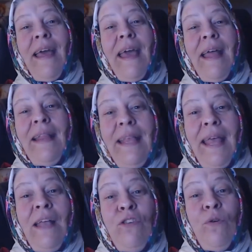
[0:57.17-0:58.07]
and
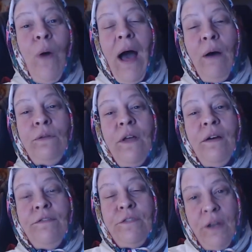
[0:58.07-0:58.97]
get you out
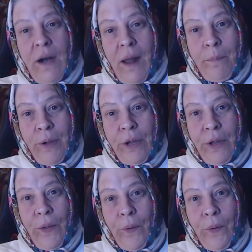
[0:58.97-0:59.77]
of trouble.